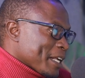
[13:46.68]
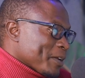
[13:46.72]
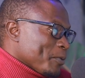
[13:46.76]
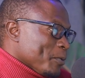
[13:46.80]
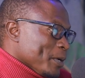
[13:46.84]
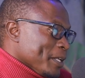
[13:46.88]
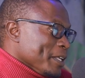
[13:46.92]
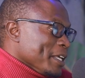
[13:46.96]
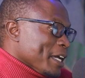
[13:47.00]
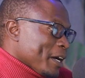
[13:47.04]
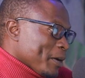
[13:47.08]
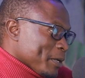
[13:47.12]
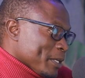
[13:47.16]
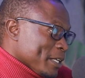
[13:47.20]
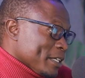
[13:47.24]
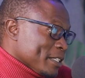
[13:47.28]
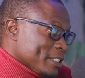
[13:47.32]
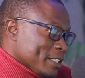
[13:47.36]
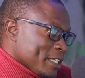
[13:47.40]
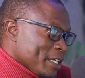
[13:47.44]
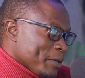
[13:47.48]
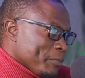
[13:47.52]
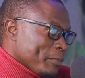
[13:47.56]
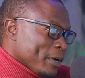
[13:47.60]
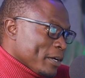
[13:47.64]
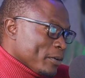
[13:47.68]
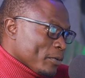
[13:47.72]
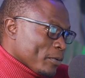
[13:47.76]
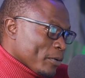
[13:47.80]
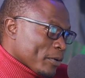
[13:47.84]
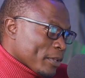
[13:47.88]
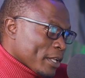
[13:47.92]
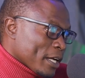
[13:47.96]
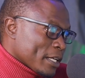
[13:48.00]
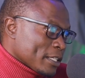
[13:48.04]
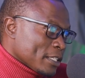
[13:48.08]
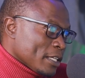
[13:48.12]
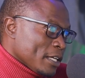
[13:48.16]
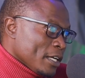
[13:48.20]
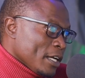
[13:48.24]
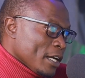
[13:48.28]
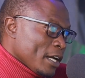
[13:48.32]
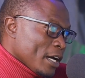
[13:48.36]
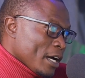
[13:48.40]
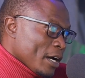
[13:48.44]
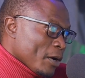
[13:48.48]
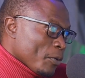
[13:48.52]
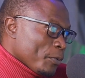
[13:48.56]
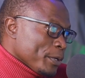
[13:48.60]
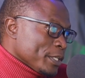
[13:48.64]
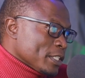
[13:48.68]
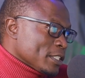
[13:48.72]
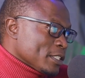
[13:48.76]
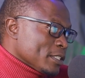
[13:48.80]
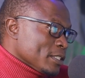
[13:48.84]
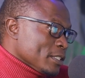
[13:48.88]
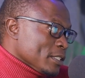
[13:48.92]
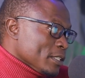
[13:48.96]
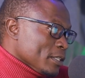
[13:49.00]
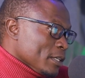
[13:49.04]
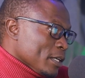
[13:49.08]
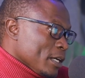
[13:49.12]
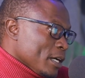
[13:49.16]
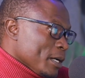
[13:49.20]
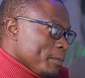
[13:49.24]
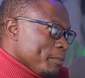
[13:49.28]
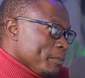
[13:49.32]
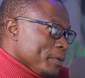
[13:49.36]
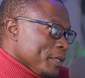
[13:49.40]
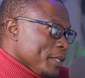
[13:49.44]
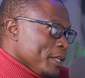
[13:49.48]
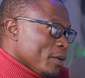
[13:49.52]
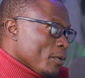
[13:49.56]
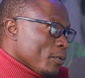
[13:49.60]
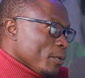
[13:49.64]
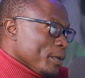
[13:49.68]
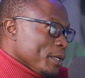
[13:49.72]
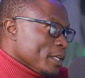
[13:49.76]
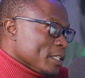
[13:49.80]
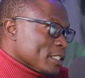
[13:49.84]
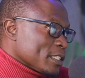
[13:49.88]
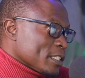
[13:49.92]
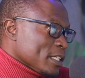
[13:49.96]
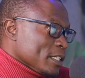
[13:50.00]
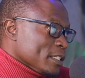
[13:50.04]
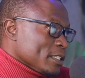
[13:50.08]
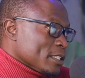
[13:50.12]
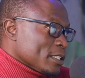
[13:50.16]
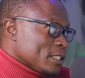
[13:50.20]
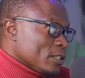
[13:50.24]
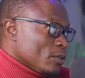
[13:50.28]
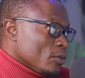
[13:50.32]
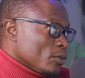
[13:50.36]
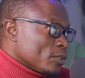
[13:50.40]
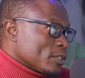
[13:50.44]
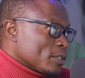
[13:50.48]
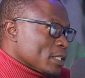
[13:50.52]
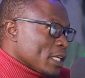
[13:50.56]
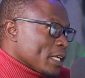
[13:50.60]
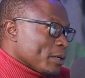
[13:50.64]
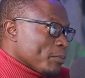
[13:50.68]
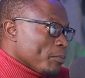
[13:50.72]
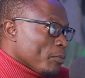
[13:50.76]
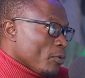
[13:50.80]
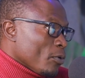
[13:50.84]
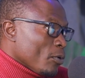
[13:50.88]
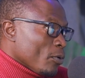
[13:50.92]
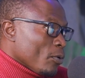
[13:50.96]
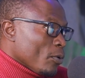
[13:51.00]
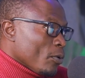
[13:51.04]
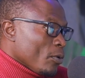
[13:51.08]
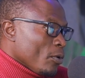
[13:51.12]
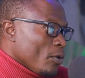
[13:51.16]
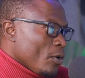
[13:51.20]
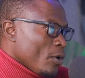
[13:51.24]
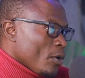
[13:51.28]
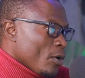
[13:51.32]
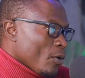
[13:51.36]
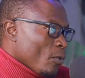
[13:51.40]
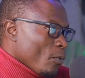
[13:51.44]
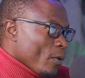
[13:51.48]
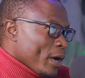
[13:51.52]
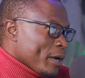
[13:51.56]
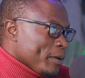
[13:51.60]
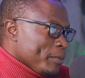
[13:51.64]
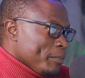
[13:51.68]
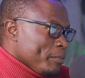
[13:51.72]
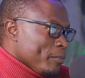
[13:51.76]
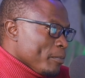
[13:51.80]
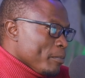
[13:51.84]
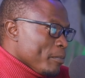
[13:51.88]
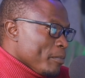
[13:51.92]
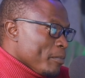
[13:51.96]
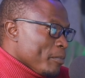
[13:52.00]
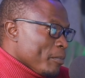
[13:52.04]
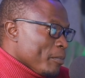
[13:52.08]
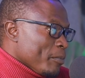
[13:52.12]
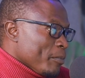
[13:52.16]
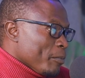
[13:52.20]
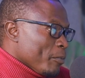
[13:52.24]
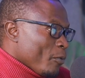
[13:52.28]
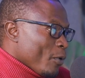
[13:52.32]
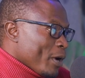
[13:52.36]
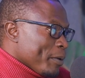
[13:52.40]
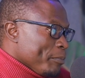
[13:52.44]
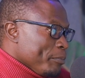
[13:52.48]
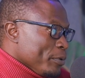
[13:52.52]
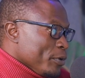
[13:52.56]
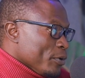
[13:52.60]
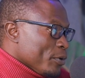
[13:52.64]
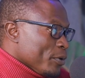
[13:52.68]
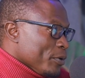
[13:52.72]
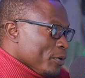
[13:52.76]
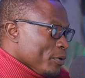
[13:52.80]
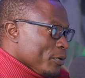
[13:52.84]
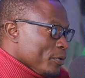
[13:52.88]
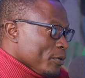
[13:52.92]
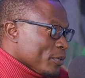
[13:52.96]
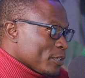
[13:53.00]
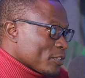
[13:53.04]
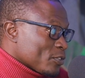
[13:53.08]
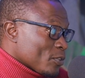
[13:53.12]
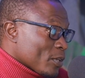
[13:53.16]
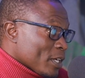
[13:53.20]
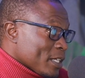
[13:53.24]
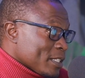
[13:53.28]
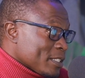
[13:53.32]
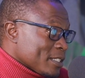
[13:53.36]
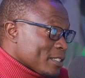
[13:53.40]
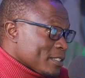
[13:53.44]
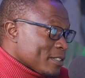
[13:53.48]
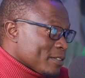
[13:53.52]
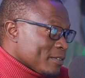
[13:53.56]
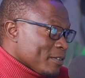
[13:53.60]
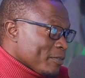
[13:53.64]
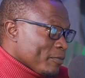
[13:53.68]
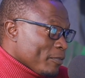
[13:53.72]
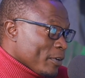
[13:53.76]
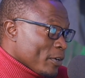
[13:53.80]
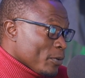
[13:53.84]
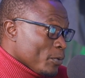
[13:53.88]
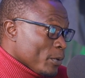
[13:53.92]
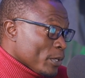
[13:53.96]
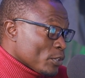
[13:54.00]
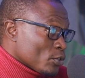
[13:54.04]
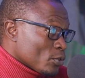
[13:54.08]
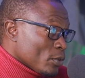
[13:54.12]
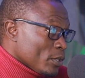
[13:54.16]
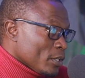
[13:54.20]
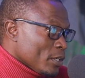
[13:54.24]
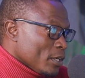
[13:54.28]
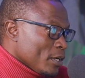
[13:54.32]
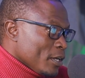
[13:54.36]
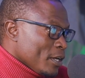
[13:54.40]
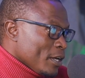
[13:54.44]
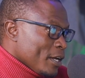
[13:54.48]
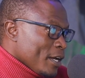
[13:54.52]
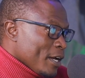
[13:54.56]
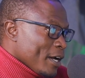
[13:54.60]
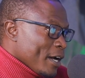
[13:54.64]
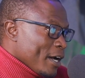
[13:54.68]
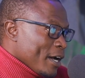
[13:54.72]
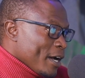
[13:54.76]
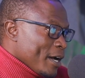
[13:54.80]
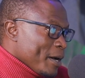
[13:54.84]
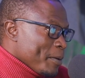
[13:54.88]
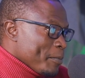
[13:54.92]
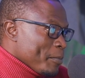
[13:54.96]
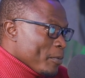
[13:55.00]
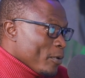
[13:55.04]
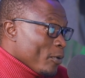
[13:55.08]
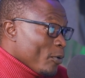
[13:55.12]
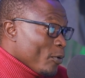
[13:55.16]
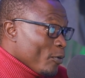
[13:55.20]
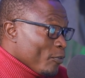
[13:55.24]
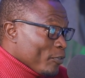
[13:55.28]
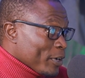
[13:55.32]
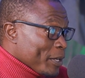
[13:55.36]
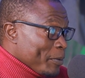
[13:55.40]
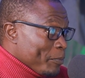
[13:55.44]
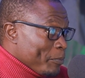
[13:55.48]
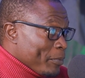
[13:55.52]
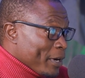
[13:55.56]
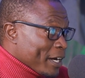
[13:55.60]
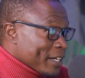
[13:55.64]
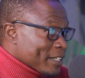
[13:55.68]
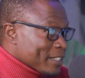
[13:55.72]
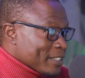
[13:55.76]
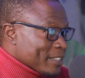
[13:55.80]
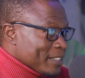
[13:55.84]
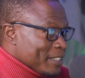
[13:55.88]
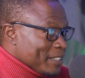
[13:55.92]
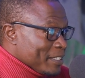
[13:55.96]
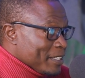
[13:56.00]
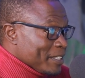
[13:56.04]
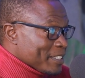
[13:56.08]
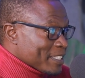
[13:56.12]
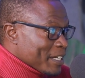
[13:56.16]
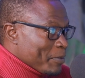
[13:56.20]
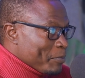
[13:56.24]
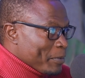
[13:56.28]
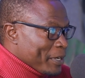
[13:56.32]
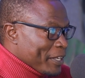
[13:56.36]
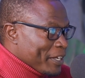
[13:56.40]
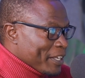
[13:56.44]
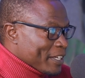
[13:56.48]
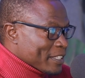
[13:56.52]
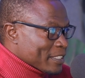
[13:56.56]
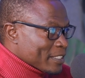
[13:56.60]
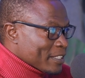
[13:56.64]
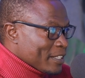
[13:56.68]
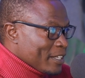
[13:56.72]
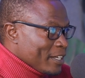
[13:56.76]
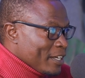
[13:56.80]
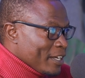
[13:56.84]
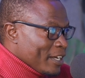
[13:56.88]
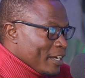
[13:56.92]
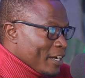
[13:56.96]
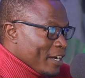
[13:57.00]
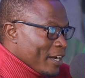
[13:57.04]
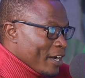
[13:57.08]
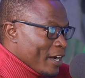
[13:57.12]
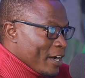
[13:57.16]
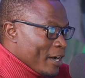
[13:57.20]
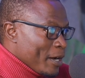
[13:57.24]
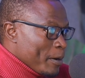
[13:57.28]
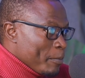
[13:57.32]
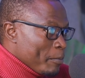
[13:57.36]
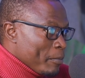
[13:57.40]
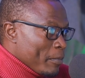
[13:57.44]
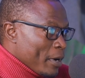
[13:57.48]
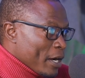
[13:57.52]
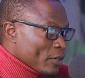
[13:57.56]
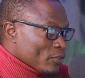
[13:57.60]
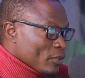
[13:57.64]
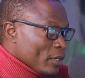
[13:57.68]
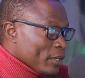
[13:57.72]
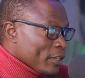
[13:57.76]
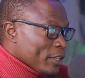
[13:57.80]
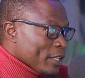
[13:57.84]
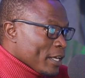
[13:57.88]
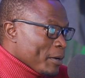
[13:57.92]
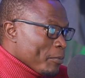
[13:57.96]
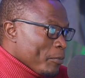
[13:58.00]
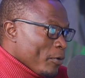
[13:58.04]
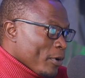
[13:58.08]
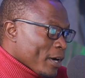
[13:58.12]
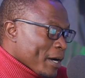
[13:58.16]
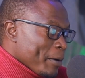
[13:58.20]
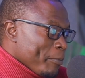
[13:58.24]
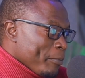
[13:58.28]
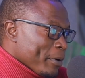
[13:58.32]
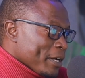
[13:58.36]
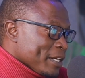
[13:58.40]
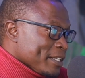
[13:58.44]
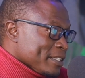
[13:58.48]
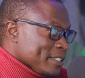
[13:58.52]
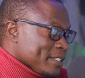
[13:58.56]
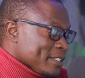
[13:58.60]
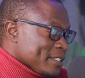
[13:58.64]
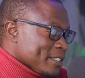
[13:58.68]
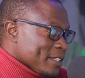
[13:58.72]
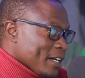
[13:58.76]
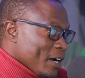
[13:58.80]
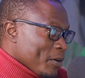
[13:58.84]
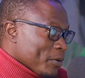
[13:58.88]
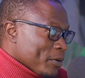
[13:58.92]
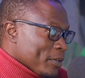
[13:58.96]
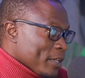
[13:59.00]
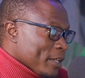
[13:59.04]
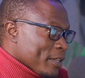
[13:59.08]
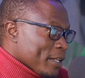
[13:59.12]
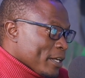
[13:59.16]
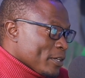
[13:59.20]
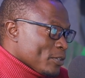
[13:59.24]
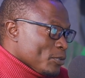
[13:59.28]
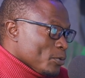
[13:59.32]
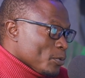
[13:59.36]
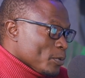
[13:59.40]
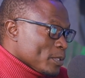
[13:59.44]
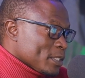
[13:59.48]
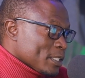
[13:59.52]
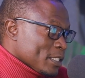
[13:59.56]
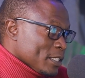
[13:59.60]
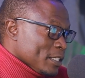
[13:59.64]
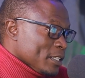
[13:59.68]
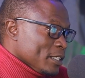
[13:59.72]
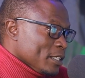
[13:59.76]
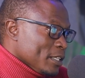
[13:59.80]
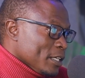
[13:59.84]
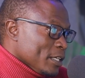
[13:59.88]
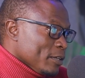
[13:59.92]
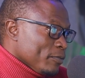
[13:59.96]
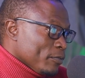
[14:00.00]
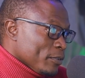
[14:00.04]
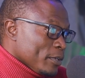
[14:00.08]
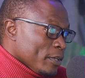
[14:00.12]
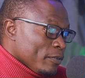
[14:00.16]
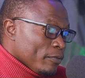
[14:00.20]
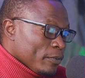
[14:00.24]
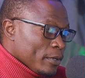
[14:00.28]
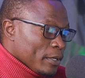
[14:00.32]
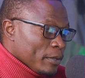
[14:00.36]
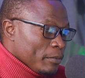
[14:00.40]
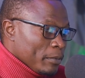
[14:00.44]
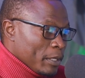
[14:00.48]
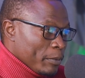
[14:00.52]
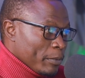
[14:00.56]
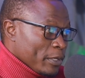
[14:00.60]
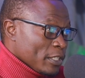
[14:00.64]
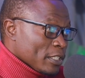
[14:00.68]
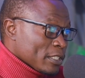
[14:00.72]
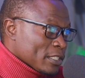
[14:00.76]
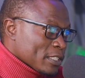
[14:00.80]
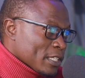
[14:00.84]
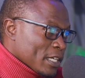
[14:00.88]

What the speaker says: A term and all that, which in a sense looks at more $1 billion US valuation over impact in some areas. Actually, there are more companies out there that you see, even emerging